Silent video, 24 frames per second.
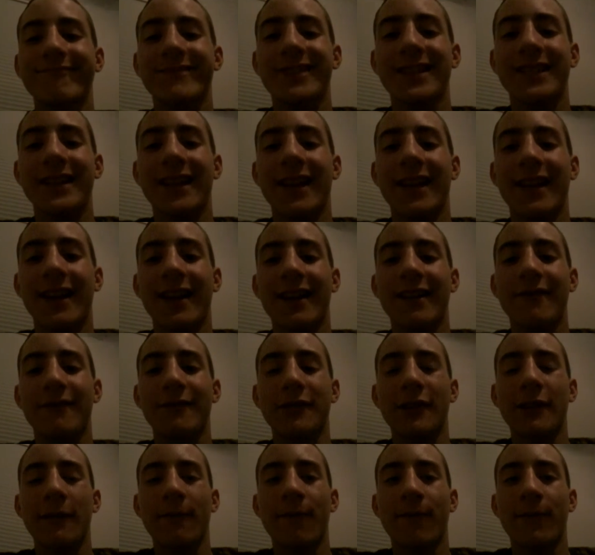tonight I
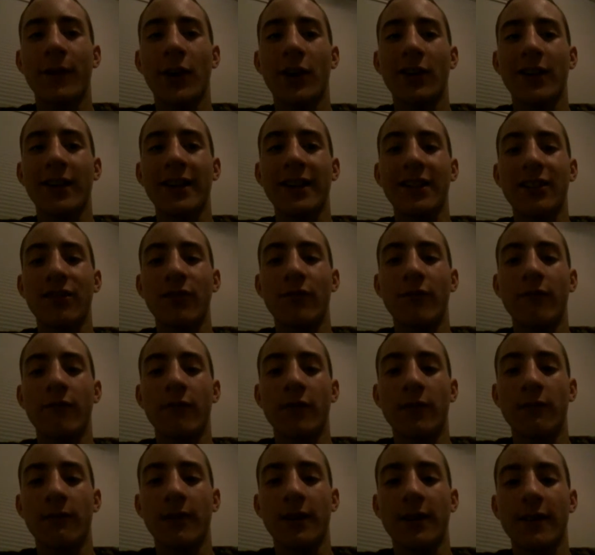really felt like doing
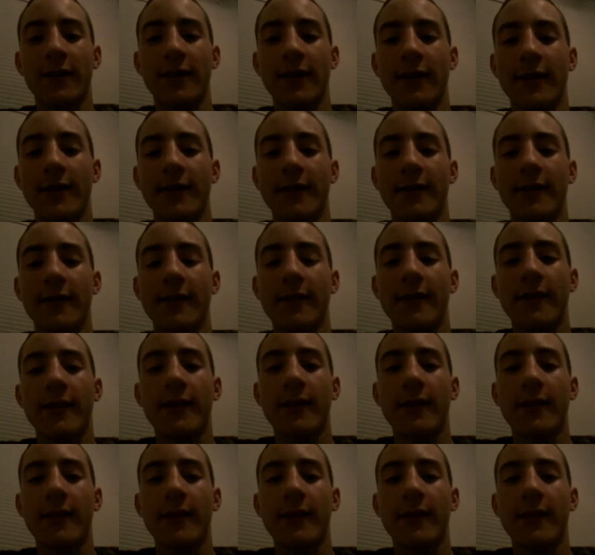one, because,